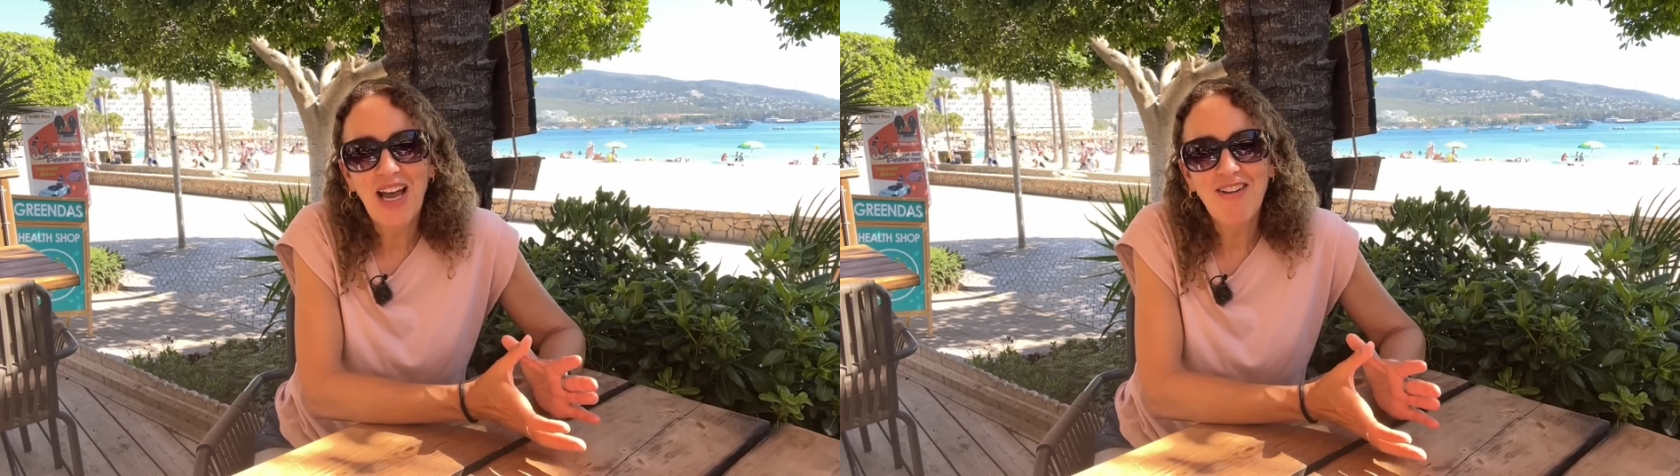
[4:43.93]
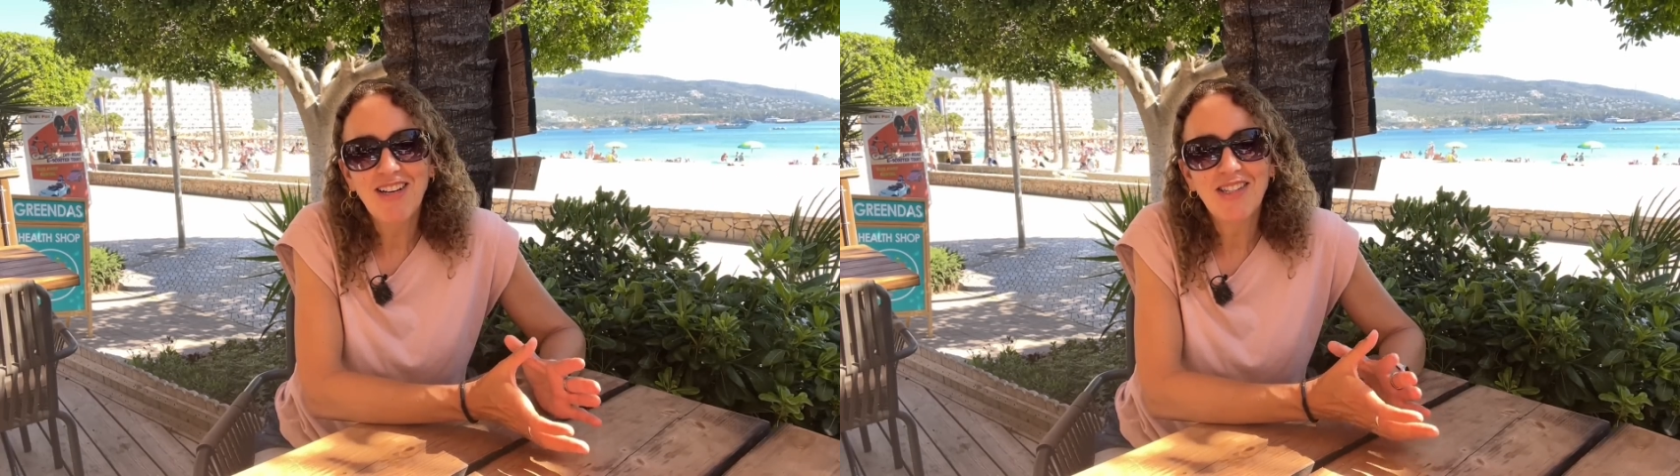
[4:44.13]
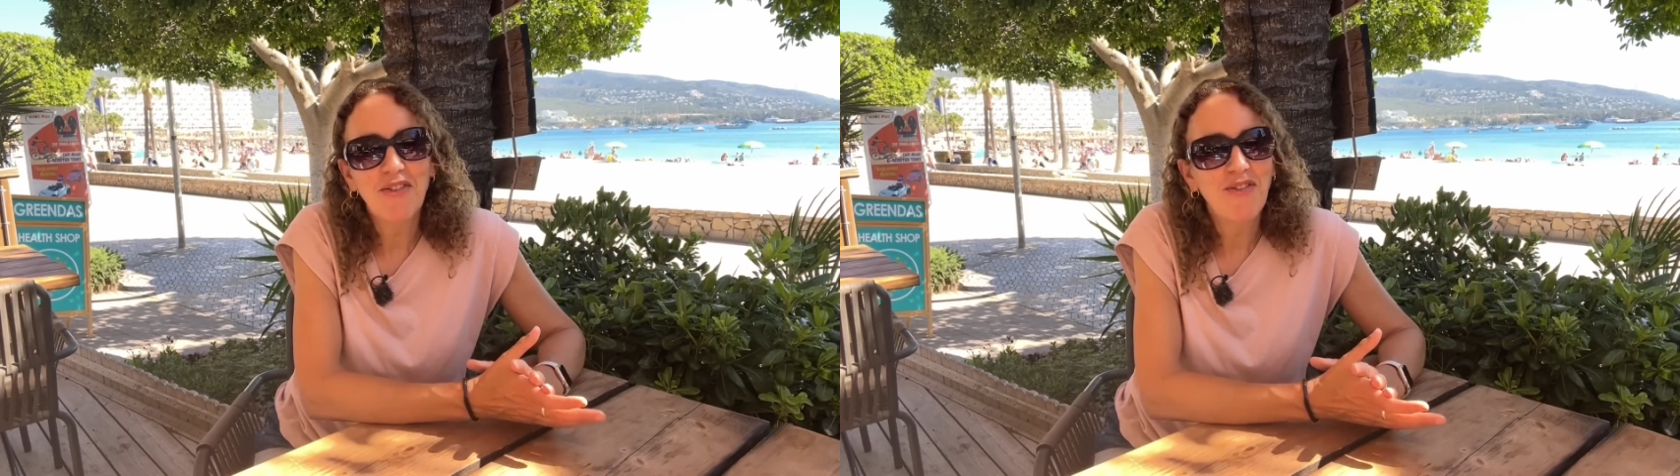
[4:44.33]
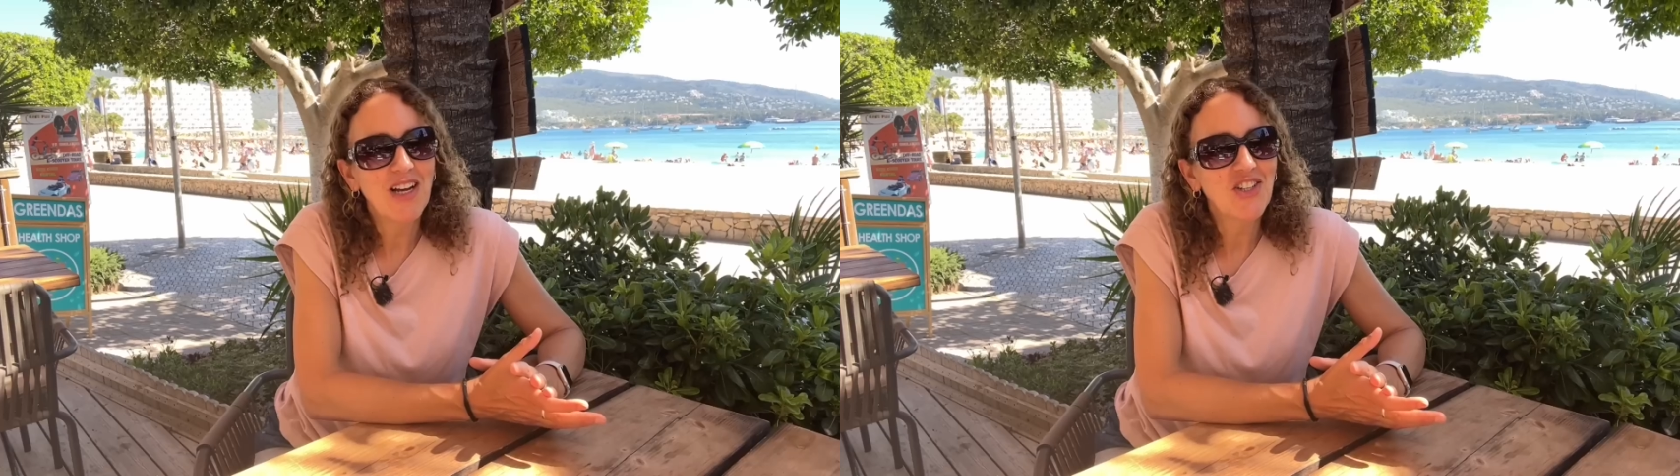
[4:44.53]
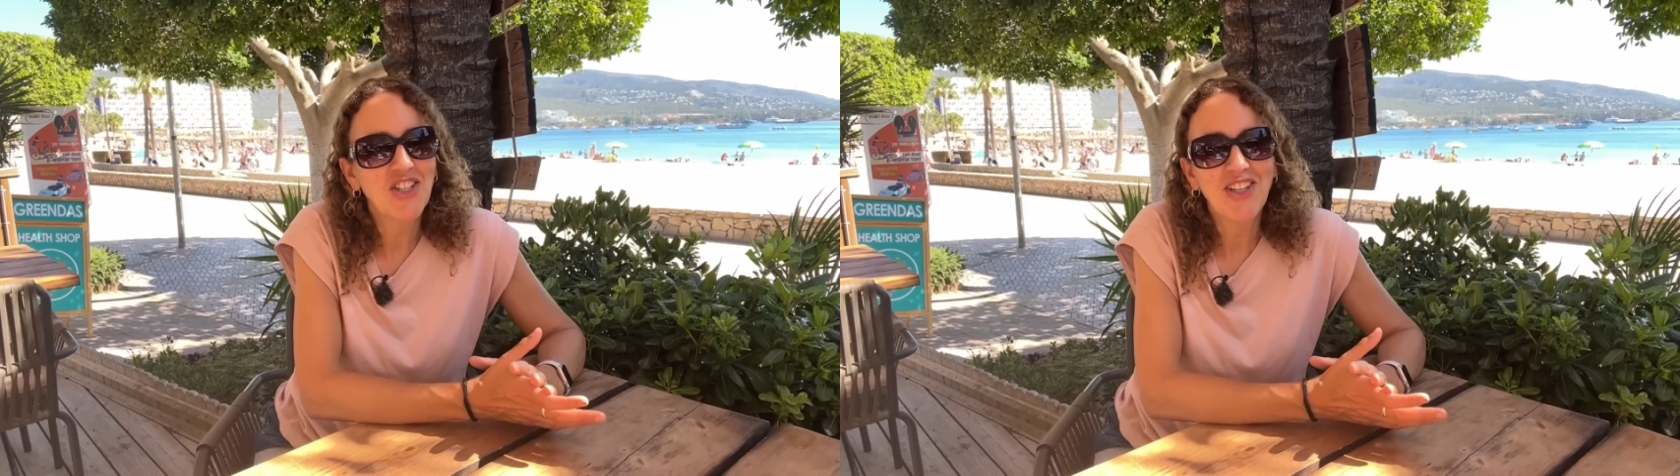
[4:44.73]
areas of
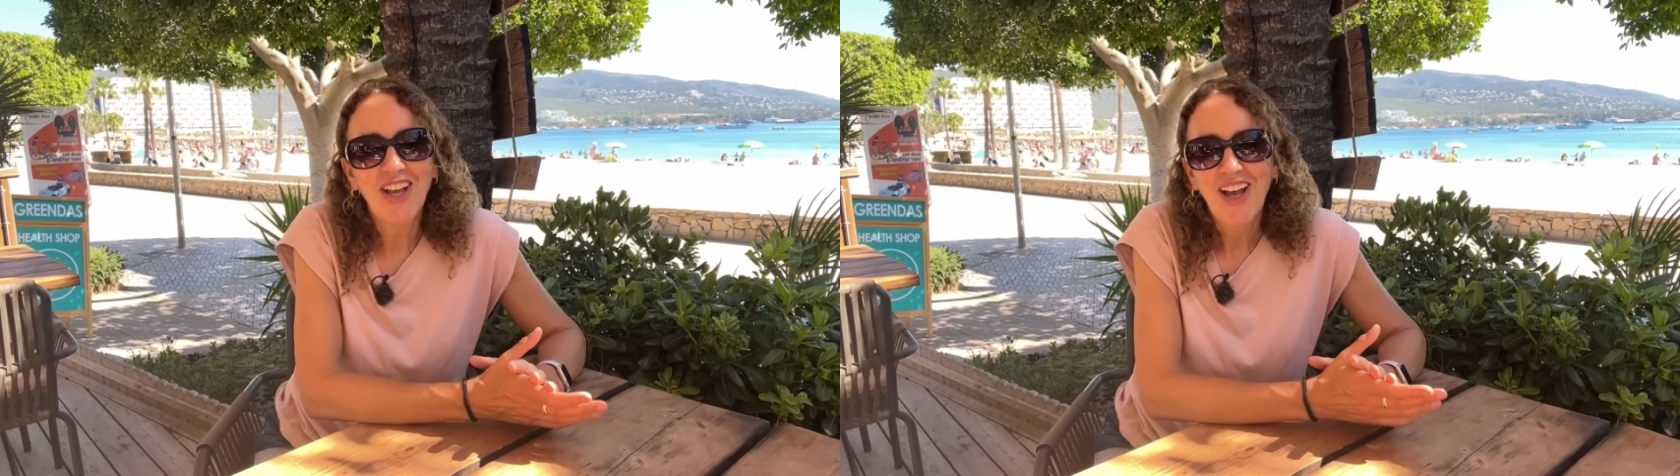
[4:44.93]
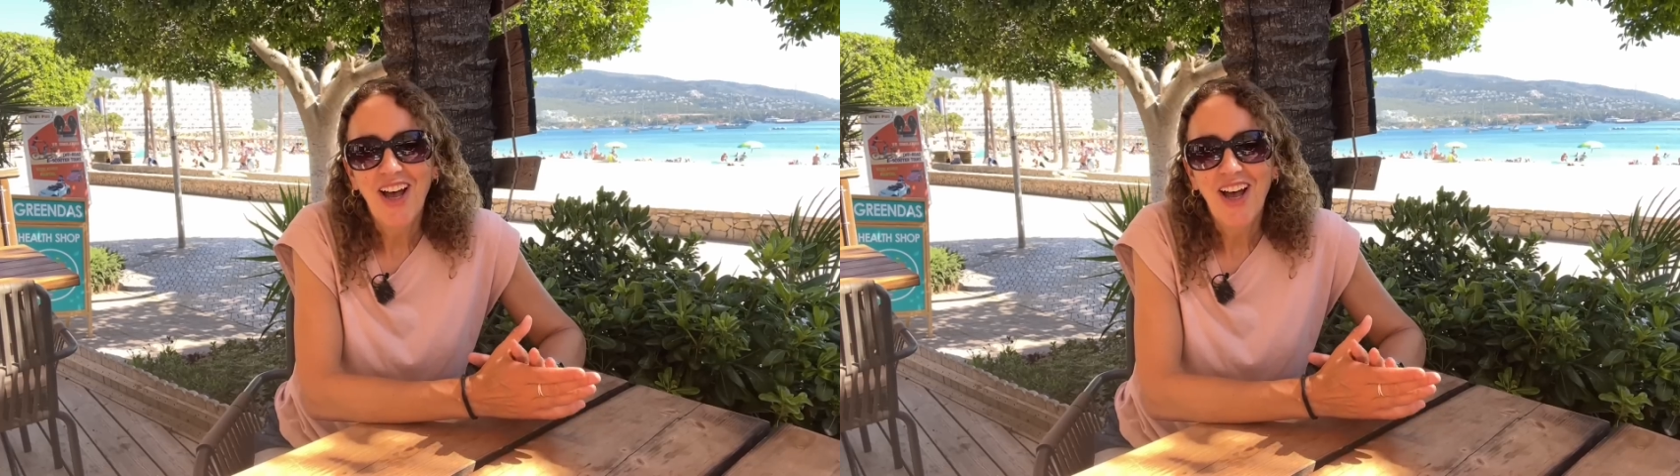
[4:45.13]
friction